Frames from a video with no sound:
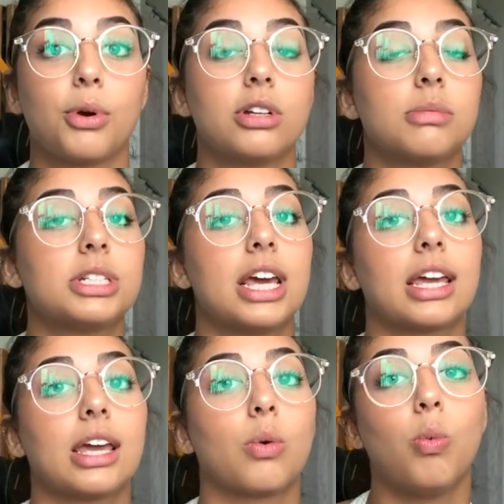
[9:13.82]
I'm going to be
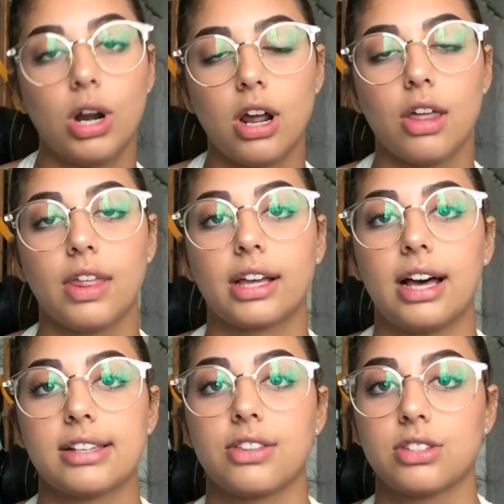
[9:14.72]
taking one online
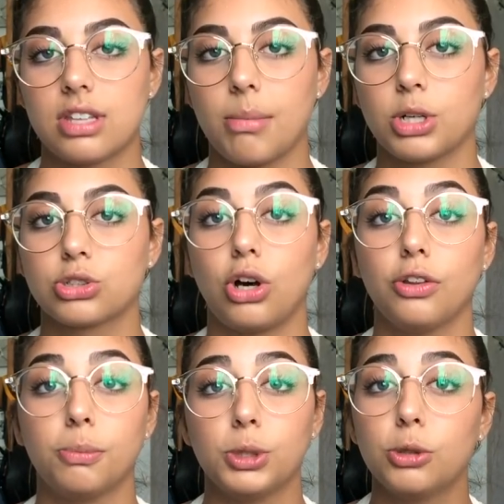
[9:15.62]
class in the summer. It's
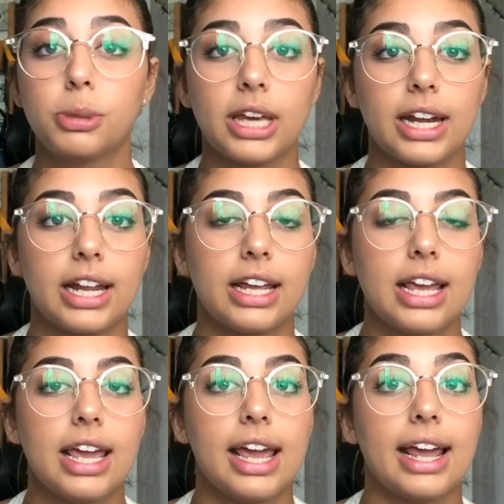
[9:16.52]
called the Blue Planet.
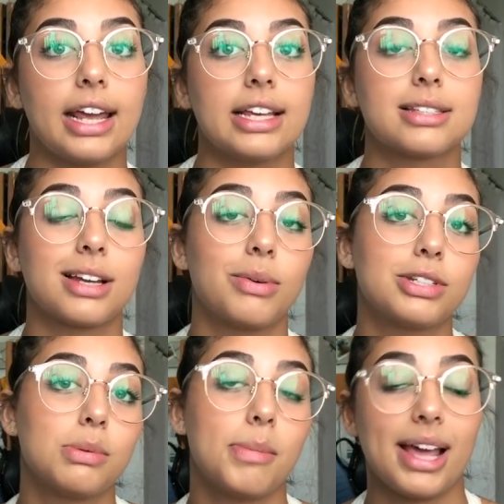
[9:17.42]
It is
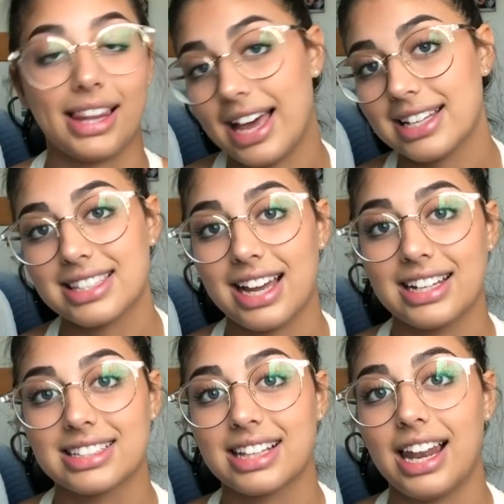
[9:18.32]
going to be my last
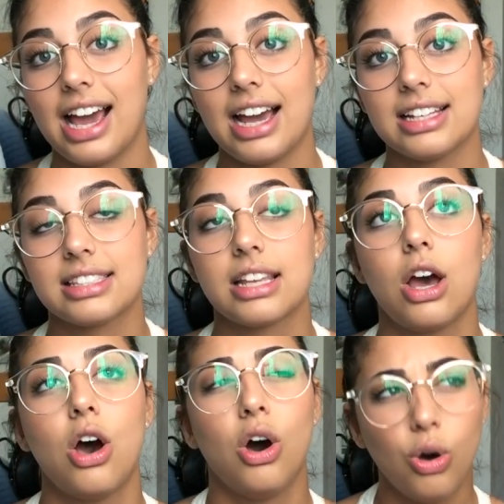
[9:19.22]
science class.
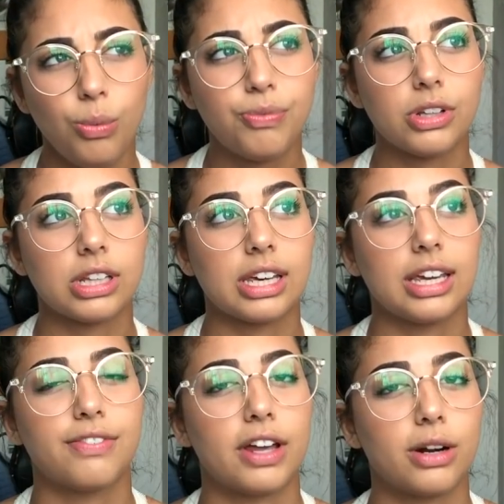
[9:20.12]

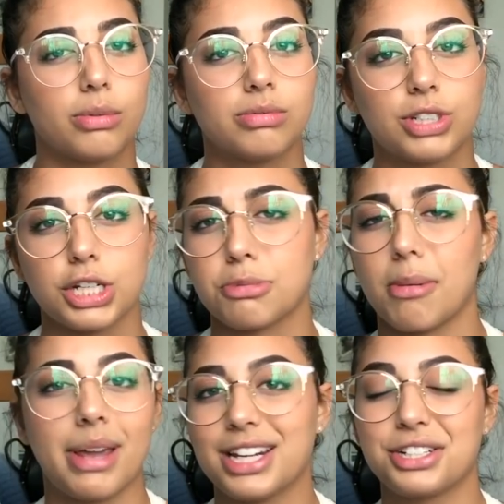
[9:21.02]
Hopefully, if I don't change my
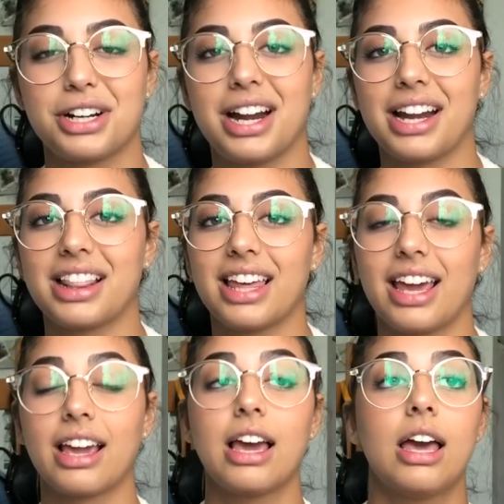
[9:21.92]
major or
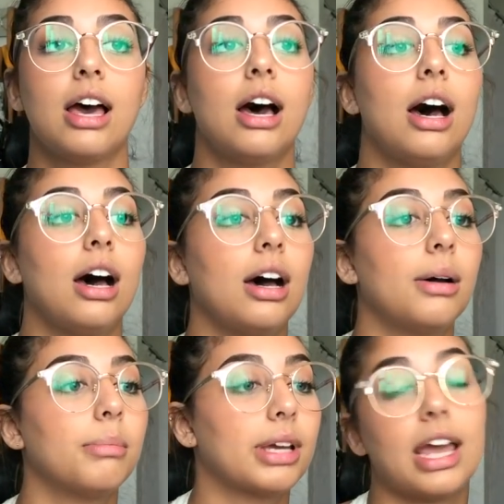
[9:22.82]
anything.
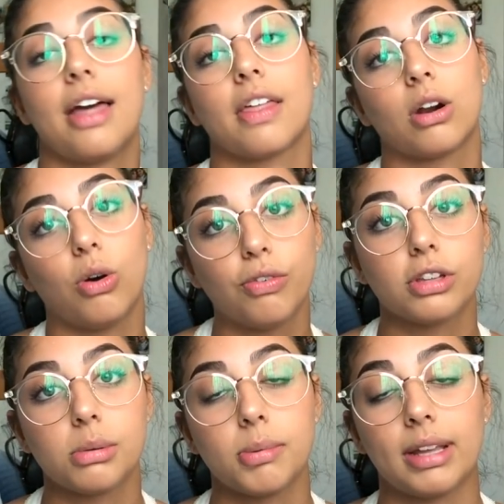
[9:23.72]
Um, but yeah, that'll
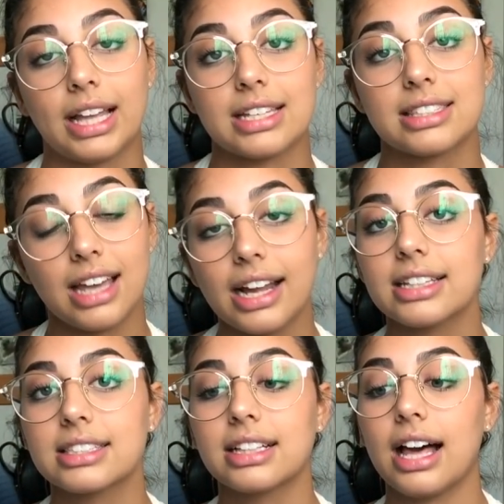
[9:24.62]
hopefully be my last
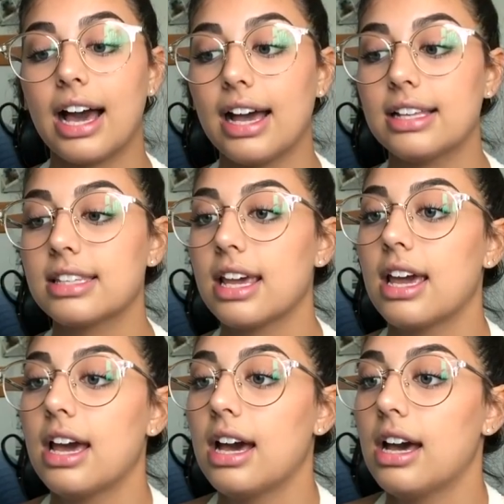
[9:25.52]
science class.
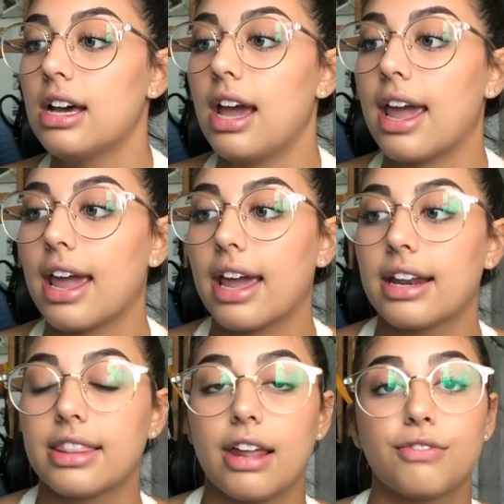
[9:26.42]

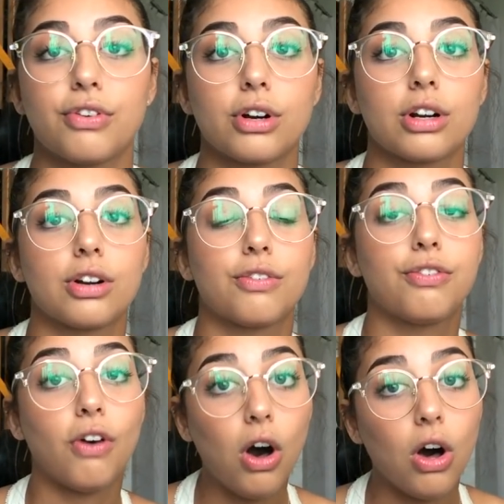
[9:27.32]
And then for
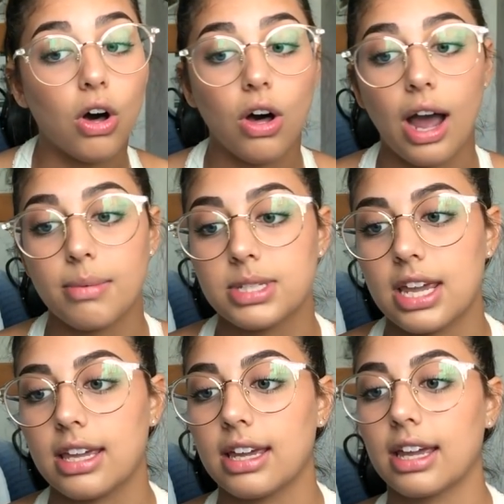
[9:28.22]
fall, I'm
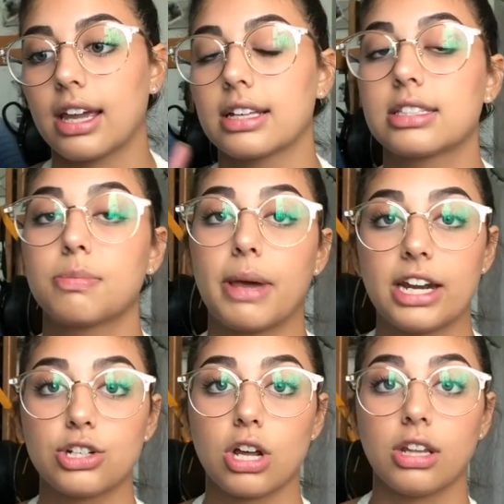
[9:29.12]
taking
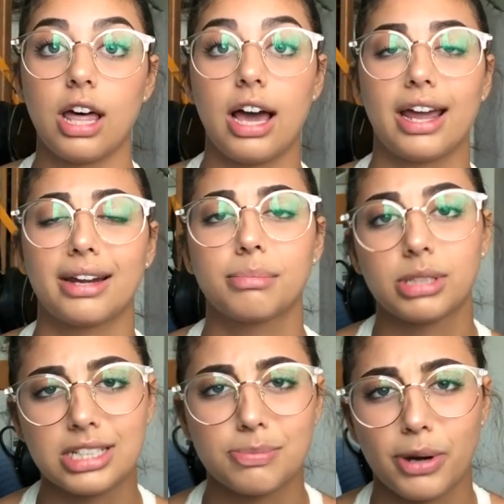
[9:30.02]
Spanish online.
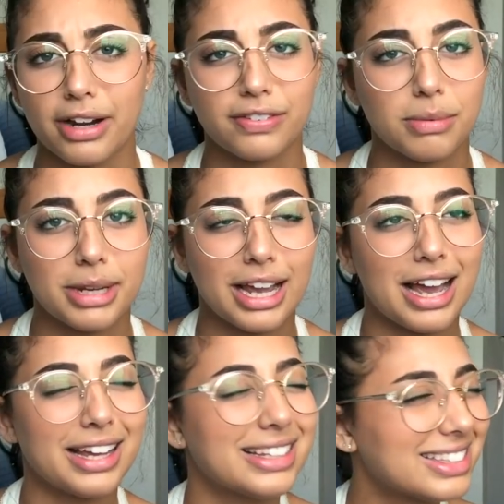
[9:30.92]
Please pray for me,
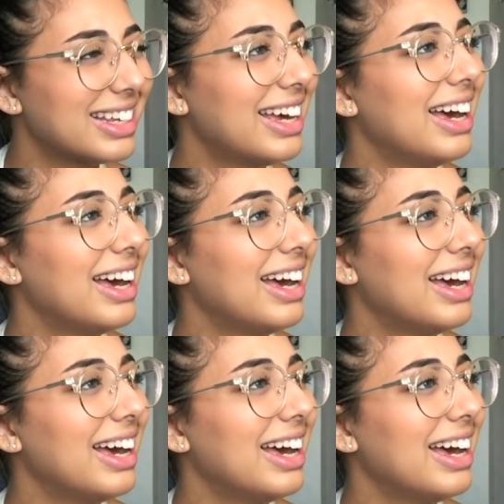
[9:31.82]
guys.